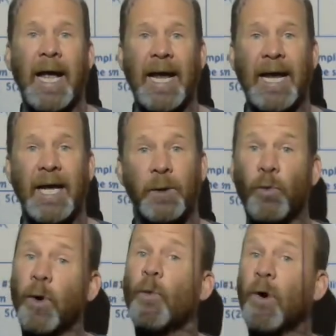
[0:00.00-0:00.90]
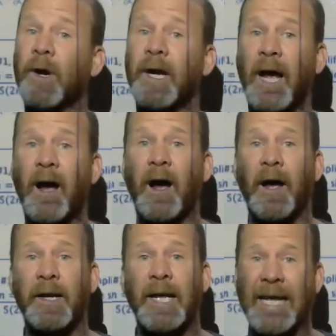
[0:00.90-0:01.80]
and we're working
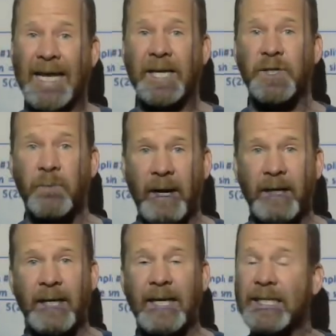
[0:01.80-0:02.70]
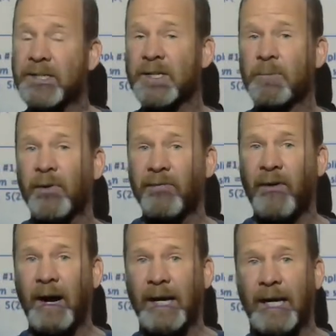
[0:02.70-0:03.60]
on expanding it,
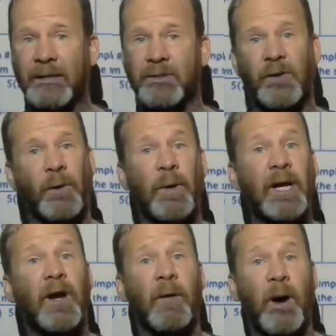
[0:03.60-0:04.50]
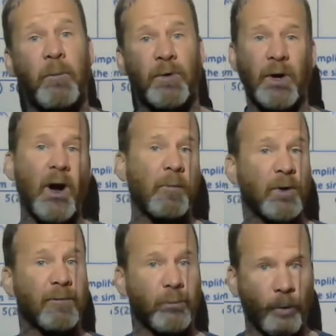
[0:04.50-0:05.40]
simplifying it so that we can come up with a
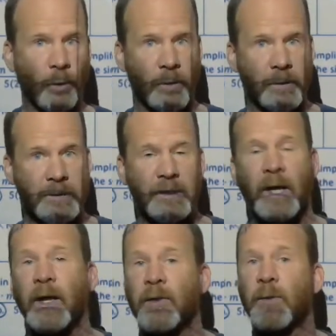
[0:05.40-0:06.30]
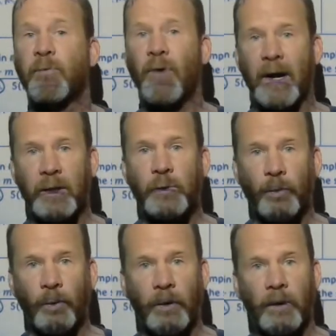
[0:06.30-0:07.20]
couple of rules, the product
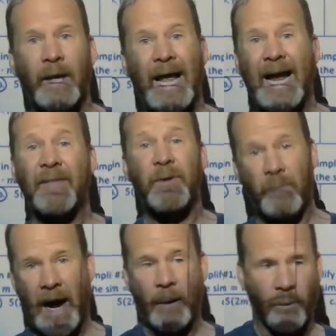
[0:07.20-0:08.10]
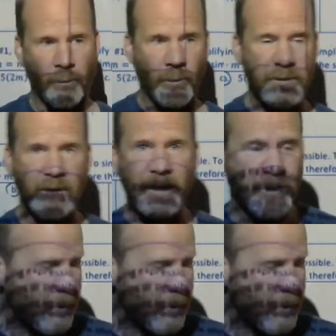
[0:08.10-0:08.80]
rule and the power rule. So let's go